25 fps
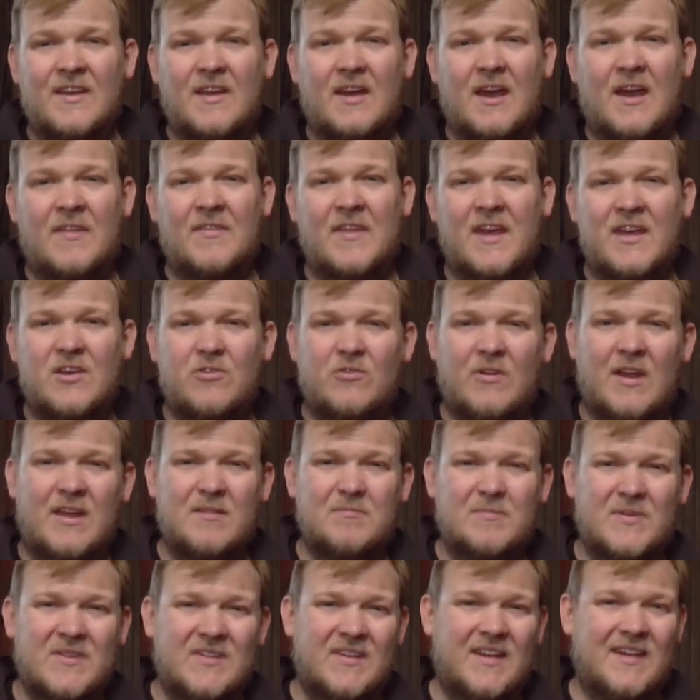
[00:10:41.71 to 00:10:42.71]
and they
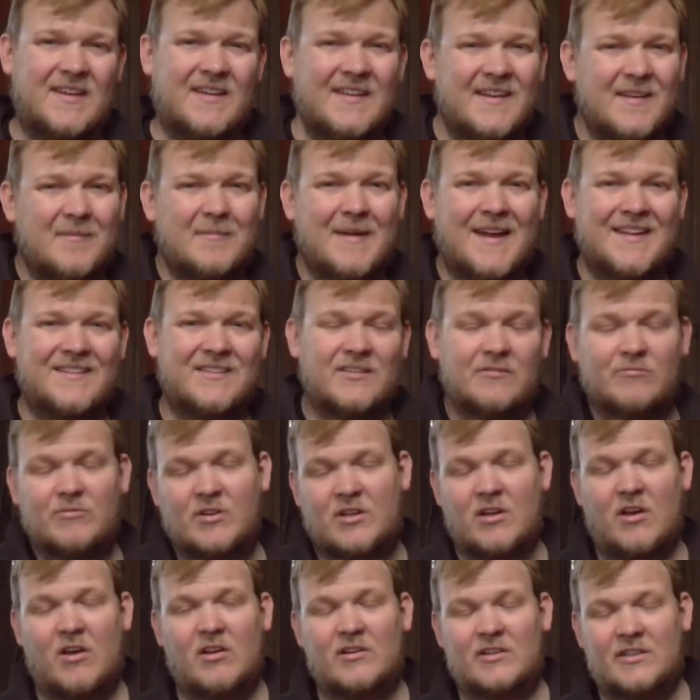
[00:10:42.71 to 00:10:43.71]
create particulate matter
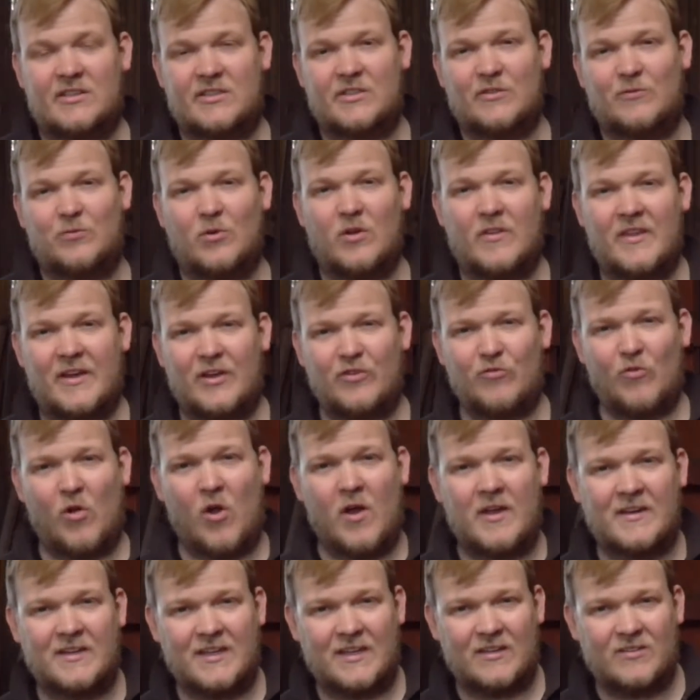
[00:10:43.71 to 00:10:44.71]
regardless of what they're
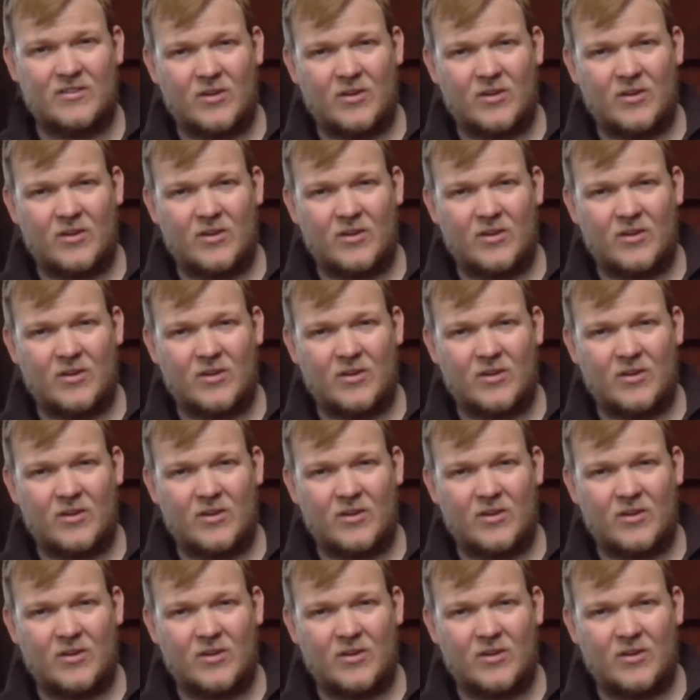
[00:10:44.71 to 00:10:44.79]
grinding.